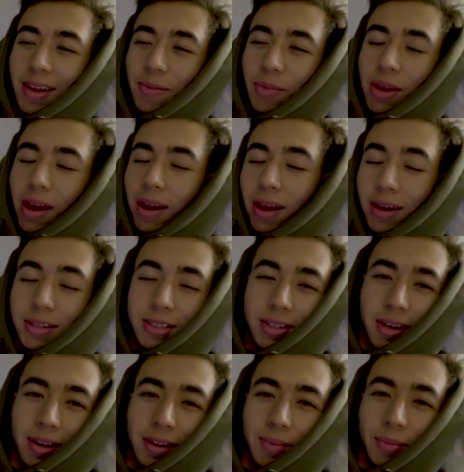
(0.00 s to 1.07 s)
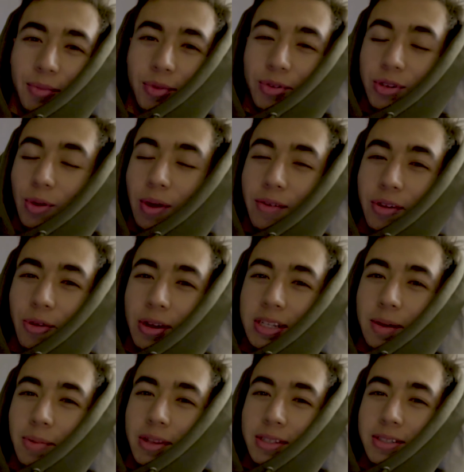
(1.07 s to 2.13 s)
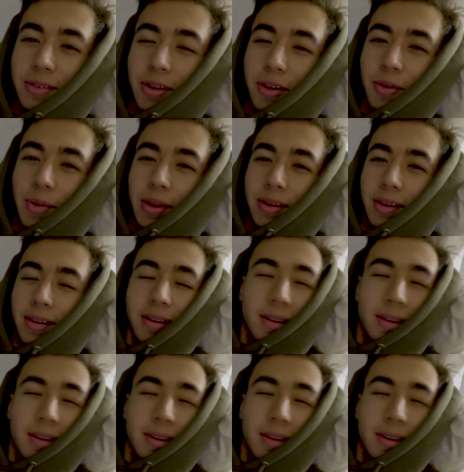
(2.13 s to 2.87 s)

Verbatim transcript: But yeah, guys, um, so we're having a great time at this tournament.